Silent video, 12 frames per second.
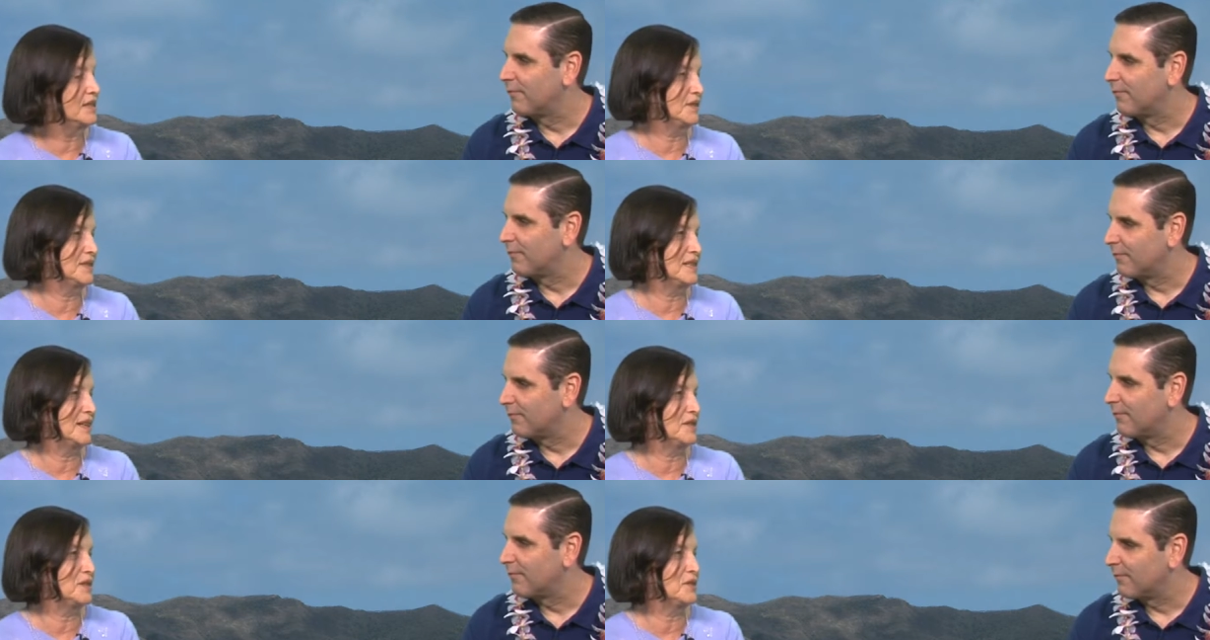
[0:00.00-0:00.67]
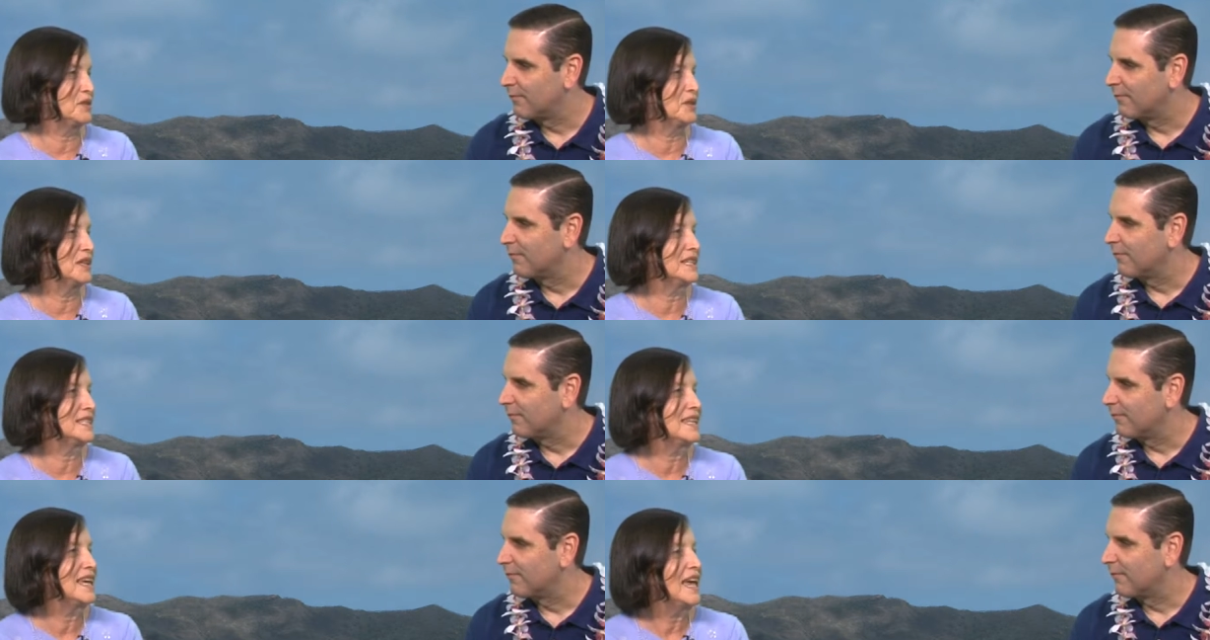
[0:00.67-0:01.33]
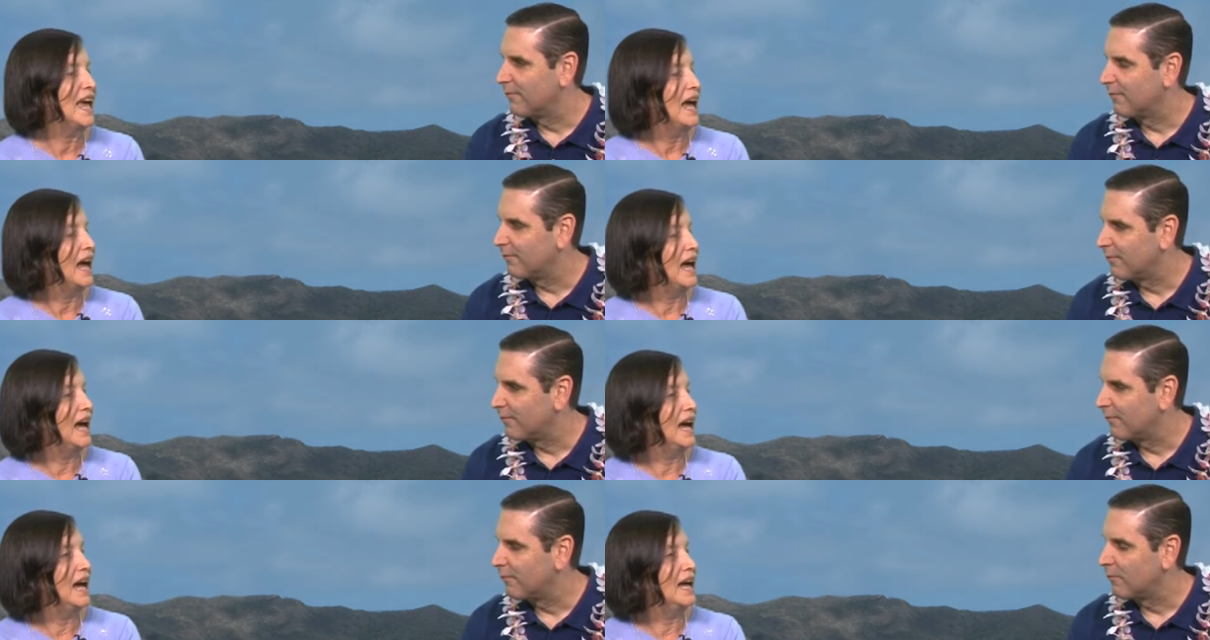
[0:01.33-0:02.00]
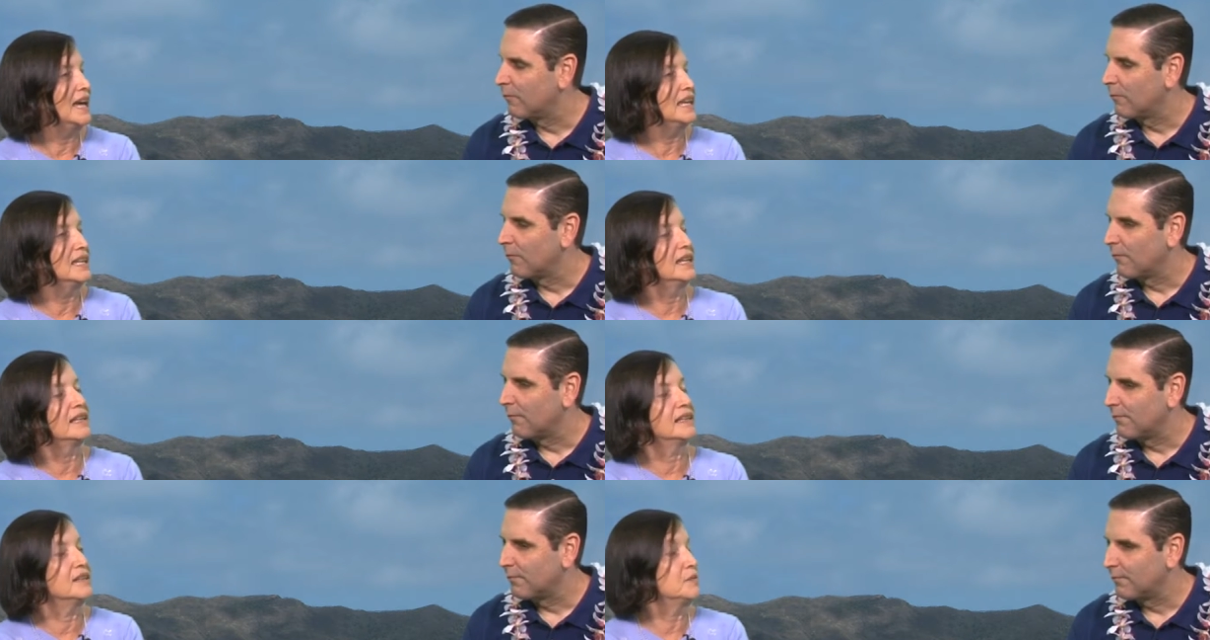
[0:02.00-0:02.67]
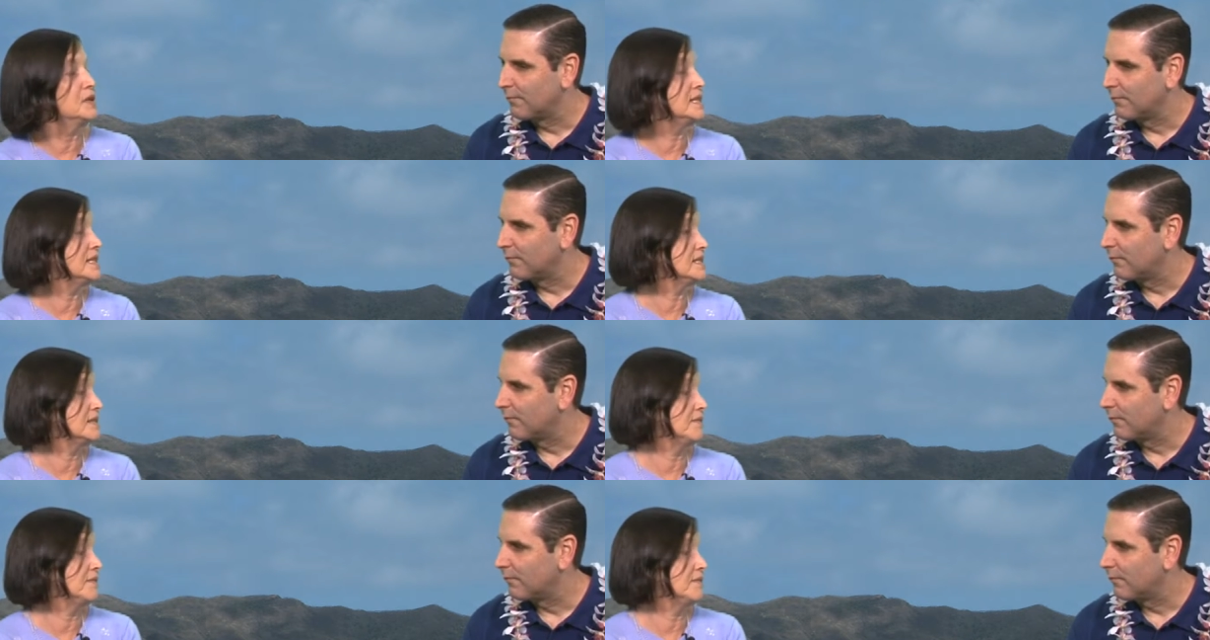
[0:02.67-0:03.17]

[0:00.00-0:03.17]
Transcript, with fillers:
Speaker 1: to the territories. And the recent